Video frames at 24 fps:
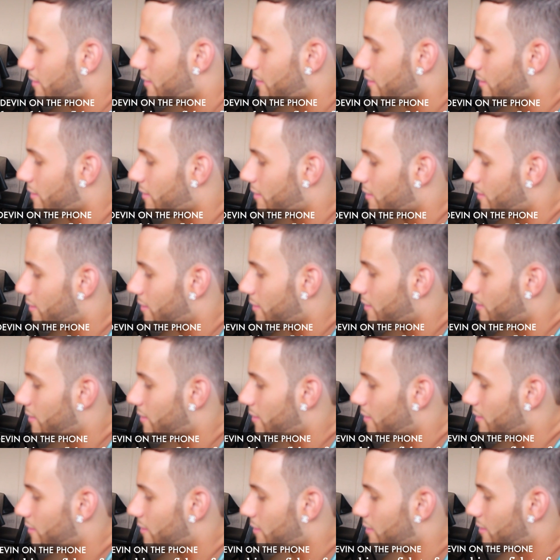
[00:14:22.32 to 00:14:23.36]
fish to fry
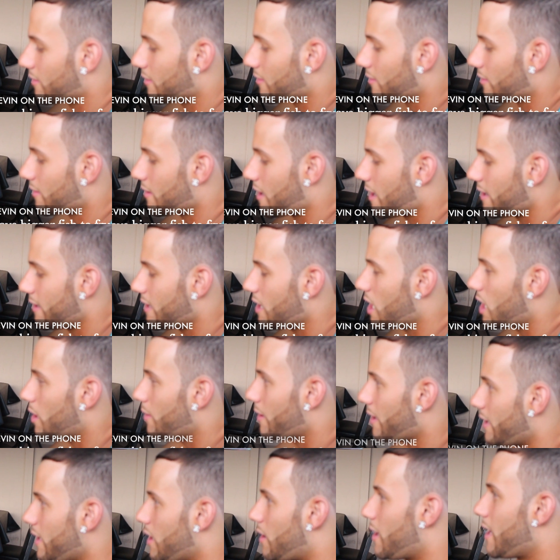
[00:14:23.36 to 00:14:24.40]
right now. I know,
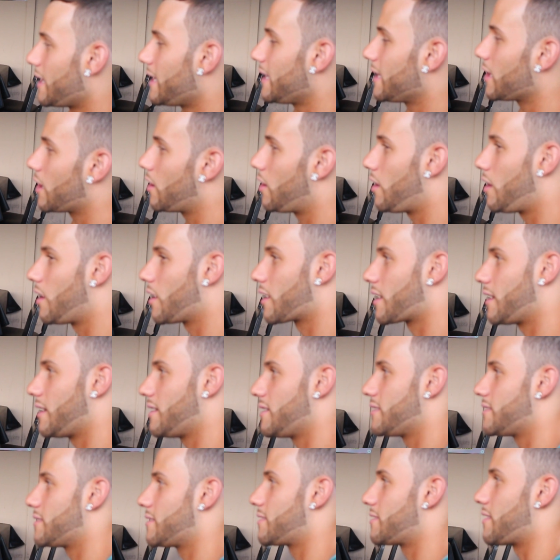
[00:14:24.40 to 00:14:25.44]
I know. I didn't call
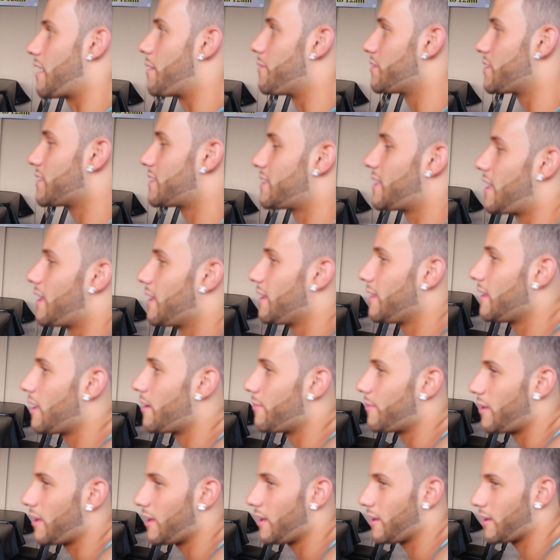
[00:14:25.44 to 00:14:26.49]
because I was just telling
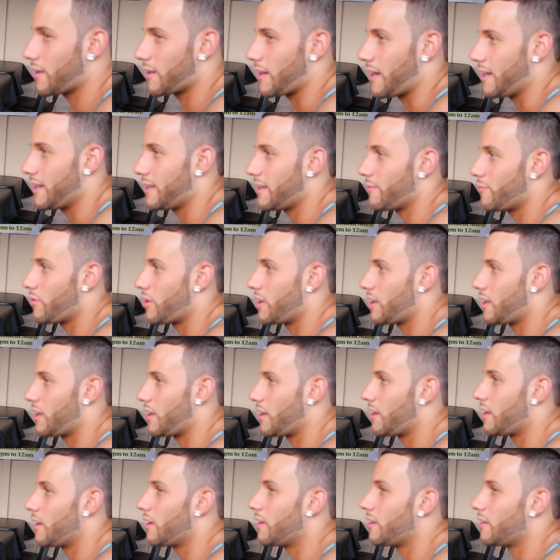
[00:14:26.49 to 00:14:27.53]
them like I didn't
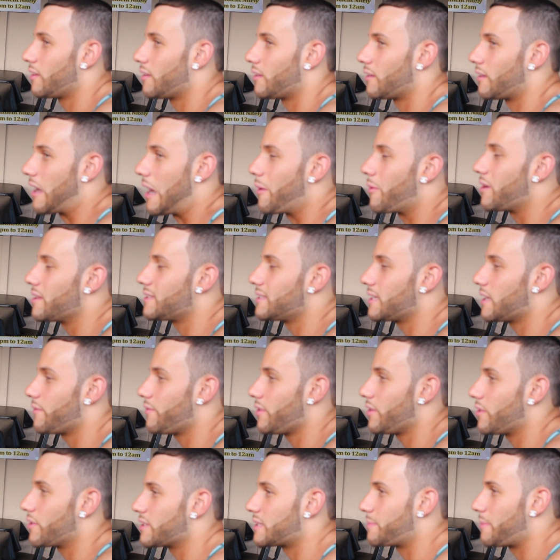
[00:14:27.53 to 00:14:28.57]
wanna. I wanted to give
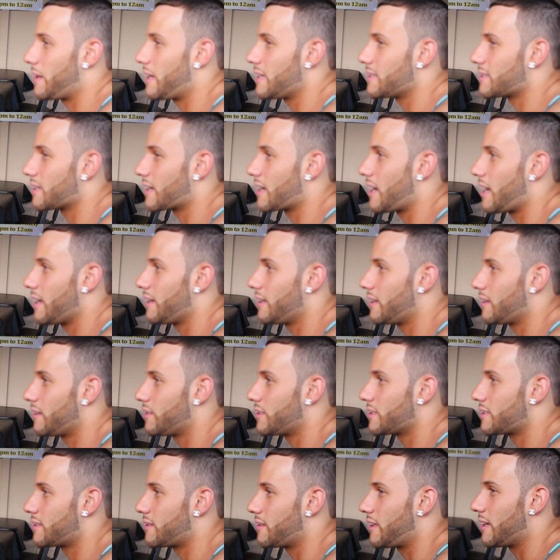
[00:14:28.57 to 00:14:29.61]
you your space to kinda and
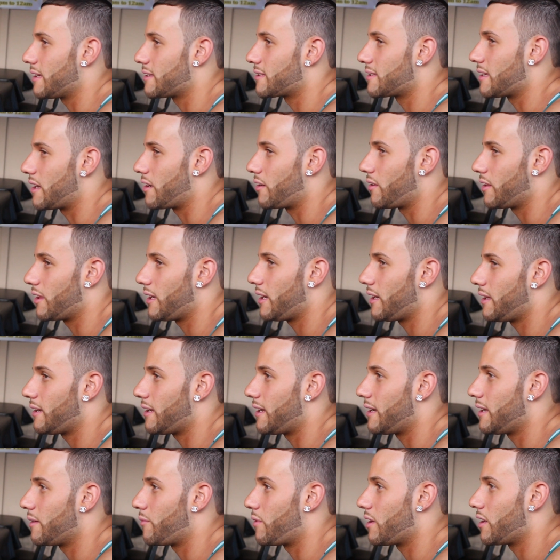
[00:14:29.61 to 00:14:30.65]
just like settle in.
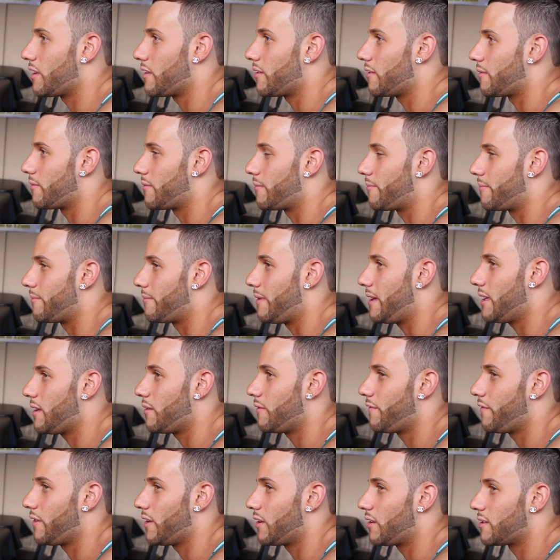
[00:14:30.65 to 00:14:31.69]
I didn't want to make
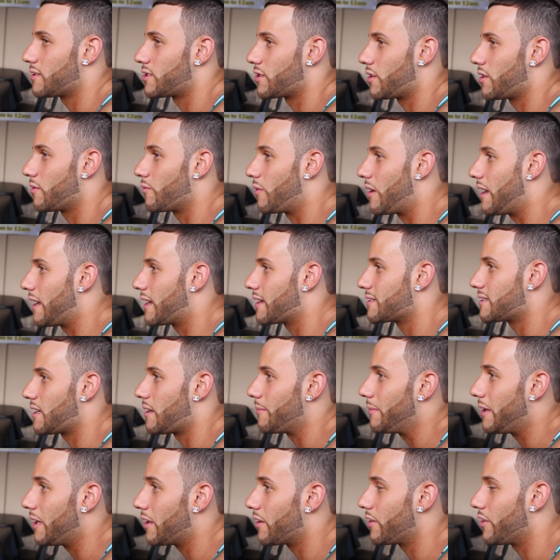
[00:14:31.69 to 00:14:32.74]
you feel a certain way because
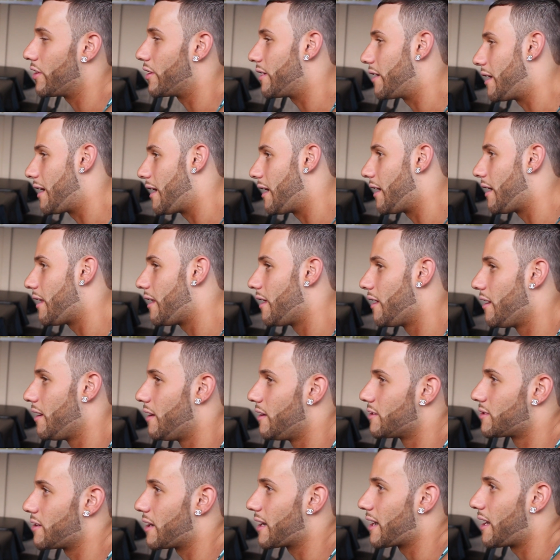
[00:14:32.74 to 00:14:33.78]
I'm here, you're not.
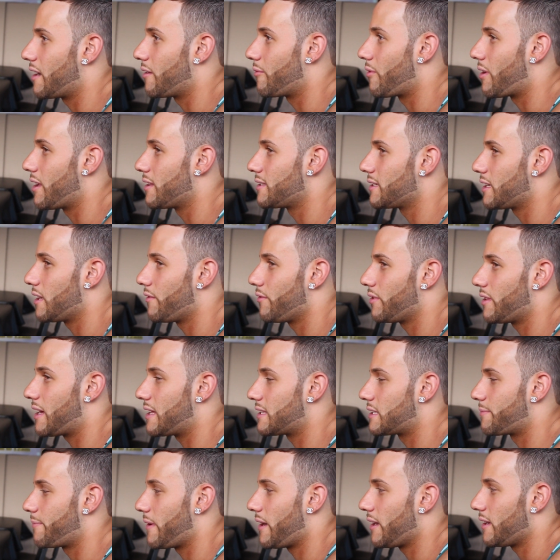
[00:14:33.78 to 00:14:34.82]
So I kind of wanted to give you
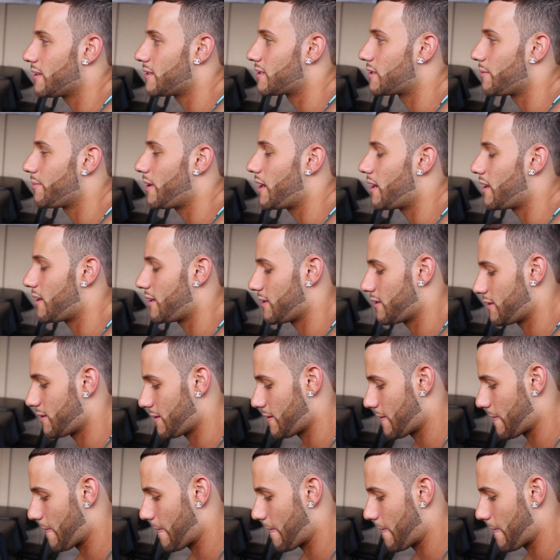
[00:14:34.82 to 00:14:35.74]
that space, to be honest.